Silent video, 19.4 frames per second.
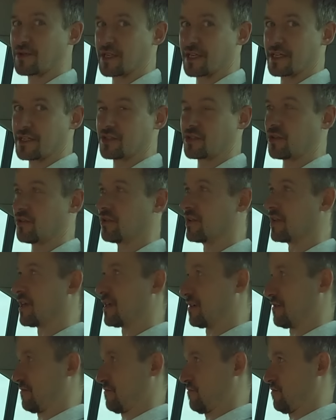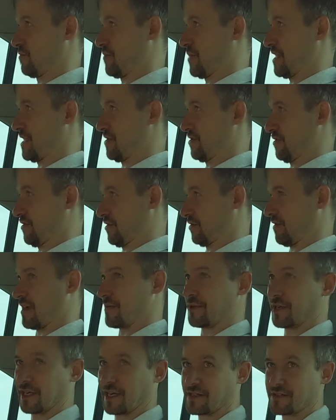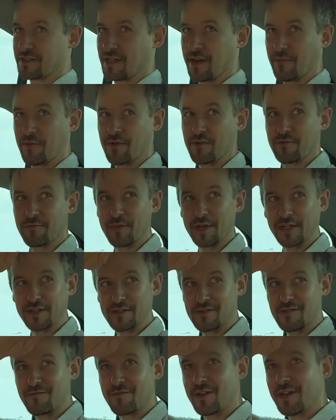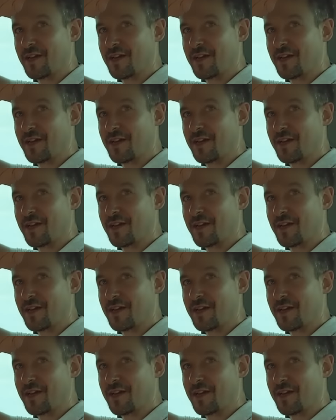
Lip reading: was any taller, would be just scraping against that roof because of